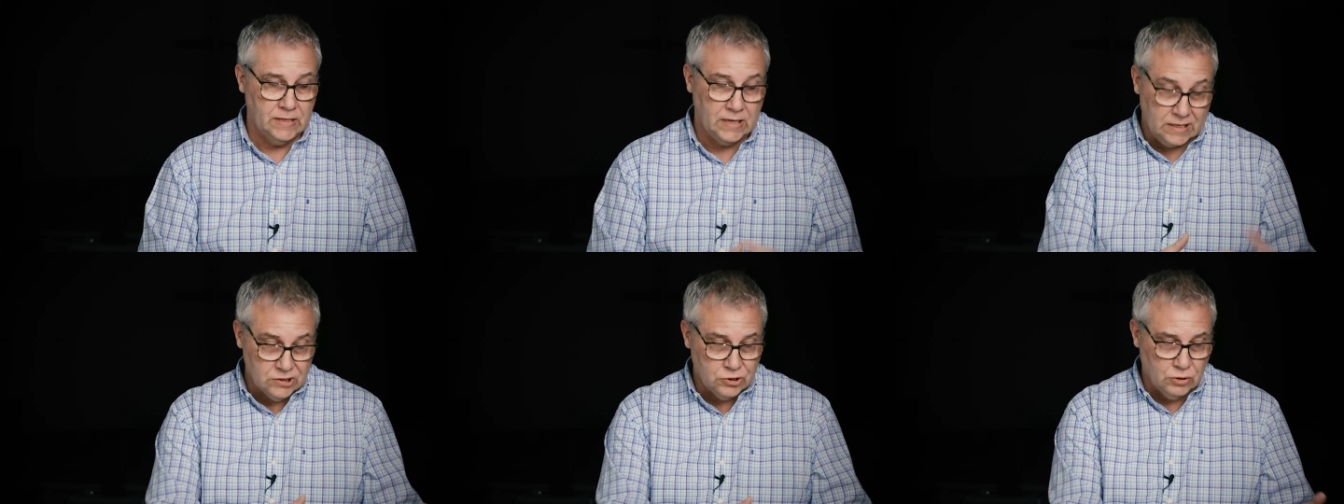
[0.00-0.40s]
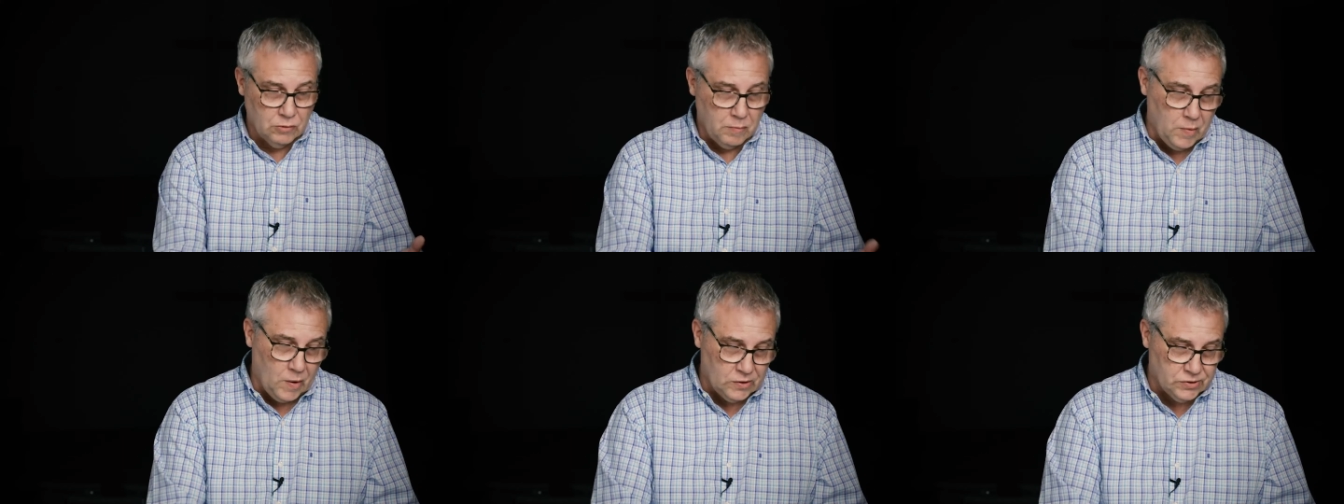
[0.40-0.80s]
That's sort
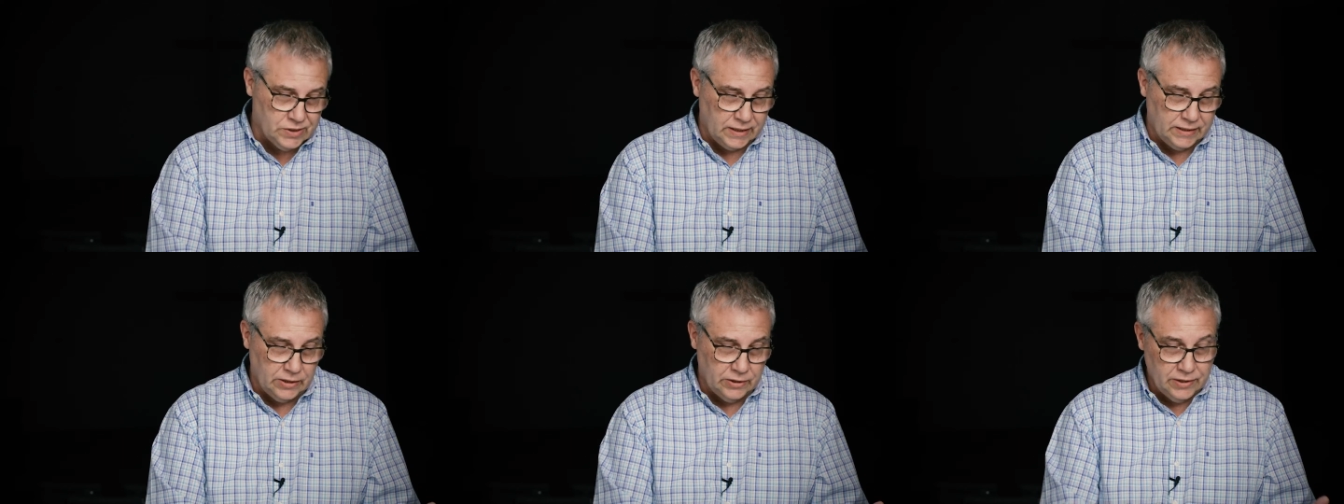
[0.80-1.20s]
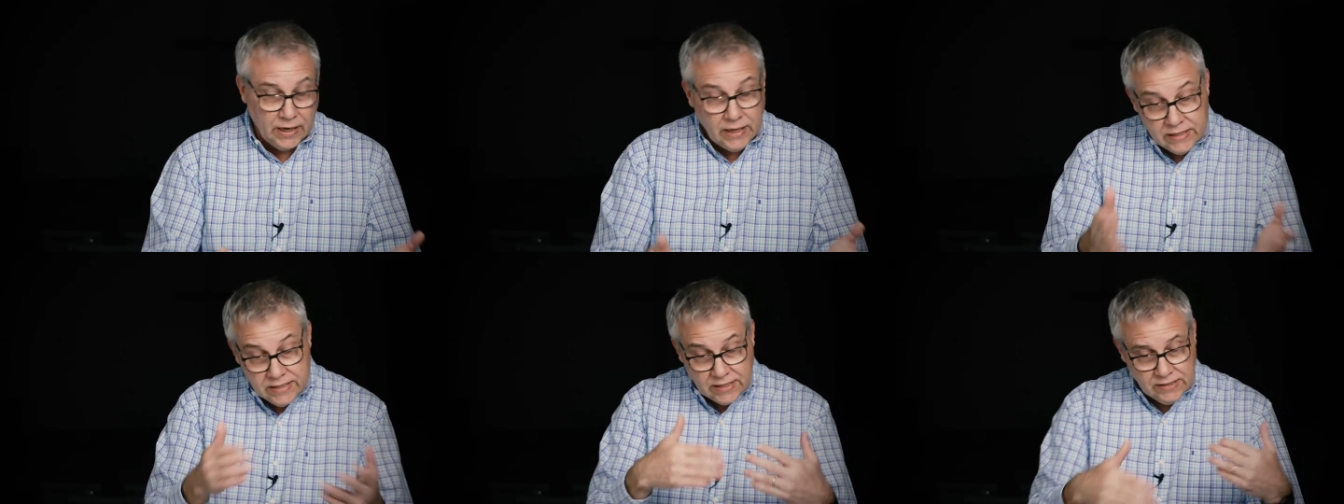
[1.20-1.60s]
of what Paul's saying there. And
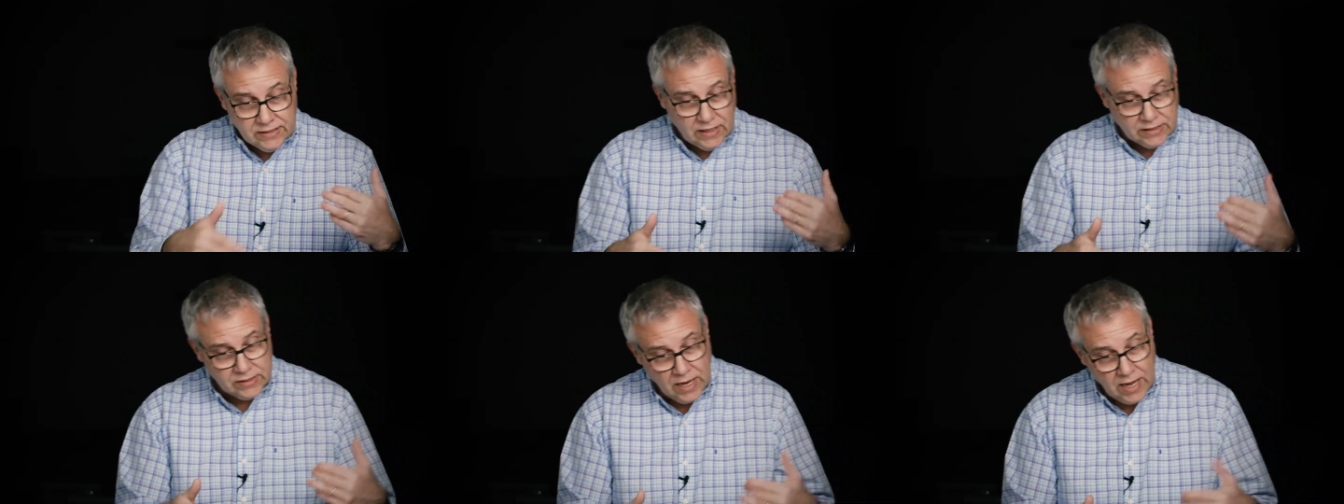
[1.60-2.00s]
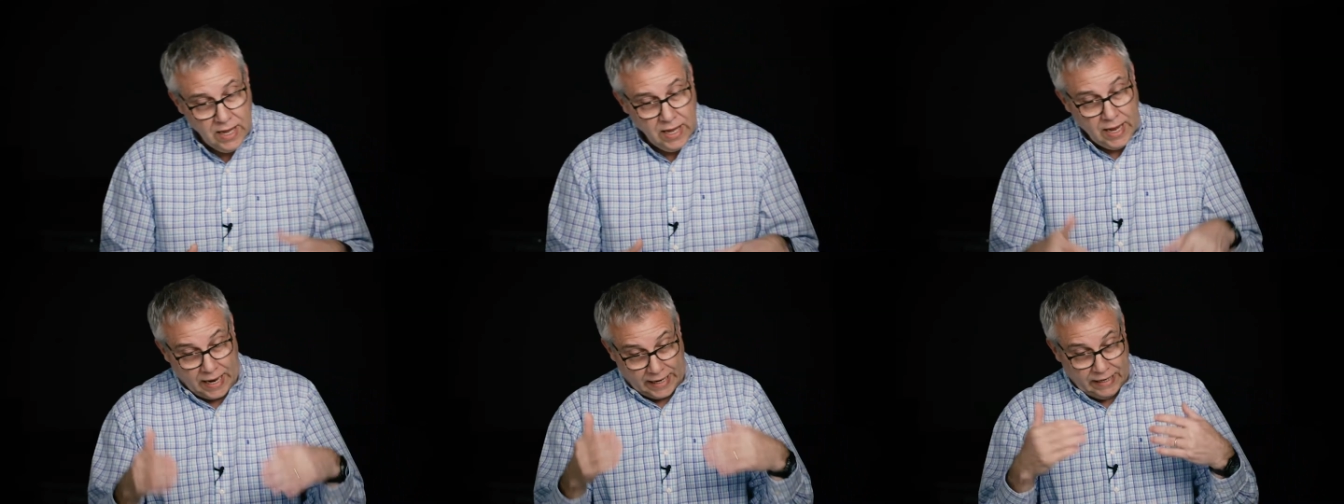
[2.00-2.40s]
then he says this,
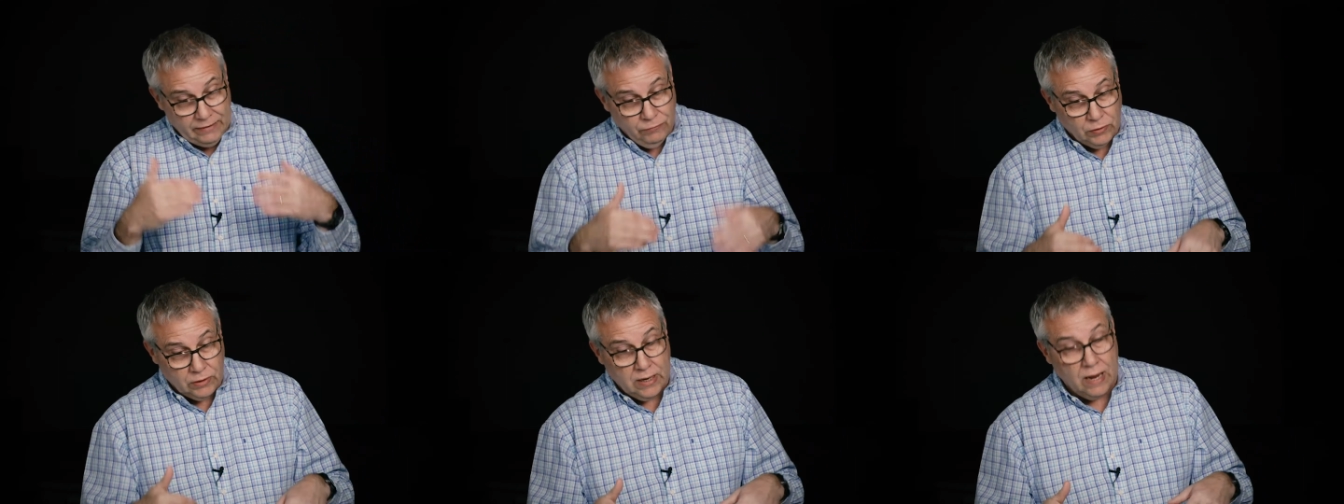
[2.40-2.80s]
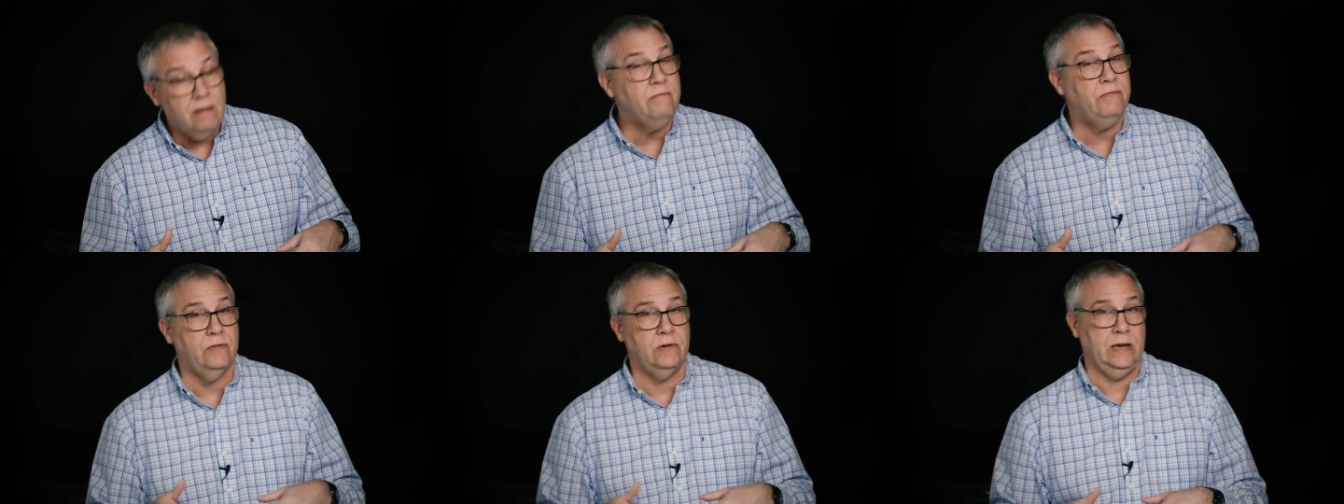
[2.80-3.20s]
and if we're
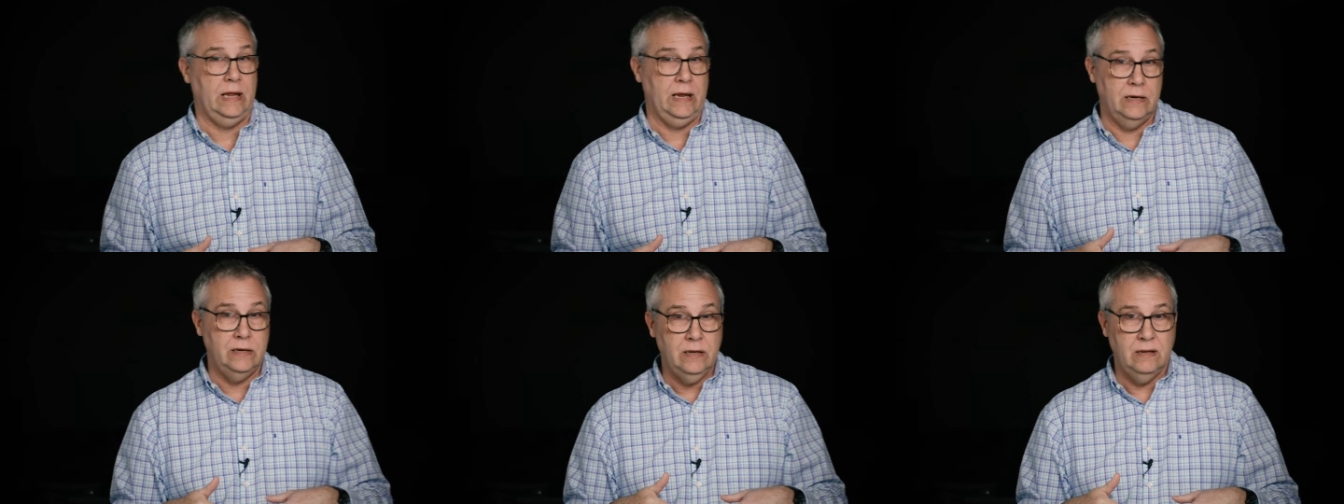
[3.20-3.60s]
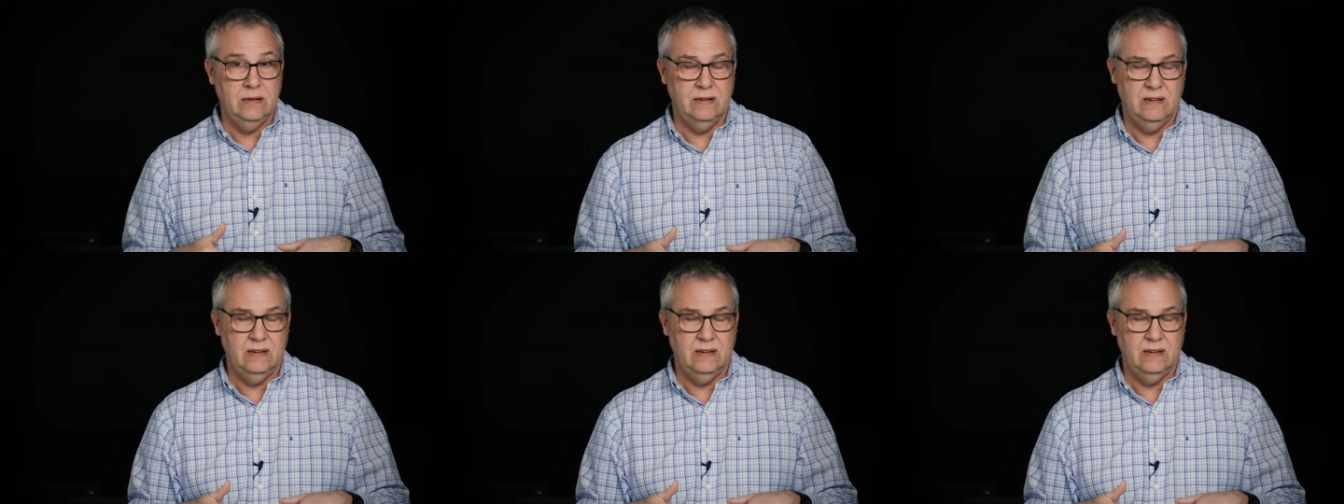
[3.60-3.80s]
comforted,